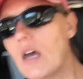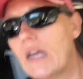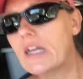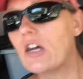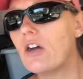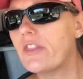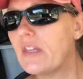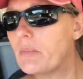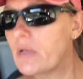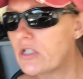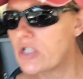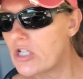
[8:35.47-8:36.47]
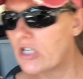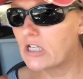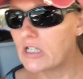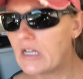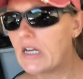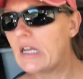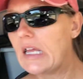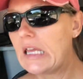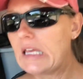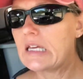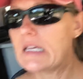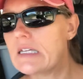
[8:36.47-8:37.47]
called the butcher,
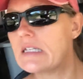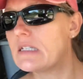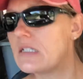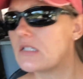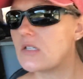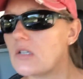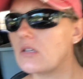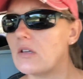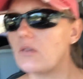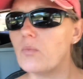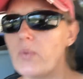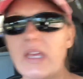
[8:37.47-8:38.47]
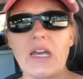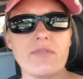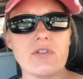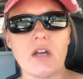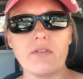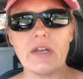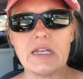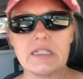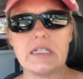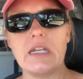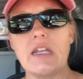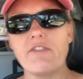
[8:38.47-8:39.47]
and we have not raised
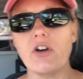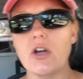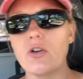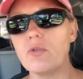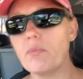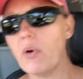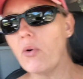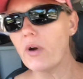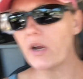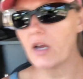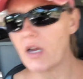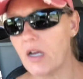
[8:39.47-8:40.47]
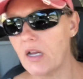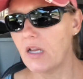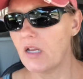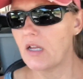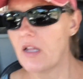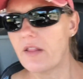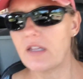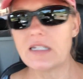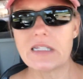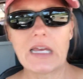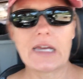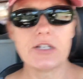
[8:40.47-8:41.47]
any of our own pork
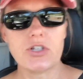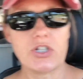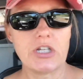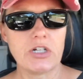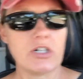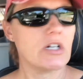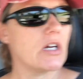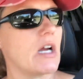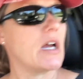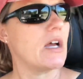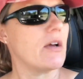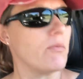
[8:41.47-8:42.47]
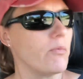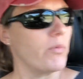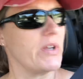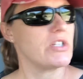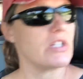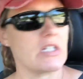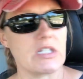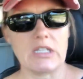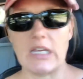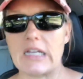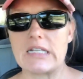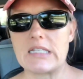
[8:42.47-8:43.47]
this last year. We just,
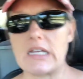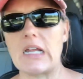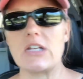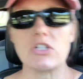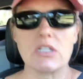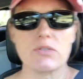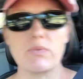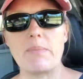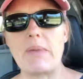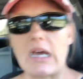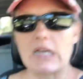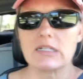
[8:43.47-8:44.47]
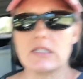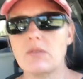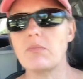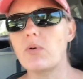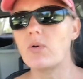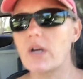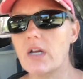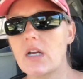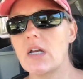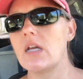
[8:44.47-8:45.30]
like I said, I just repacked some pork.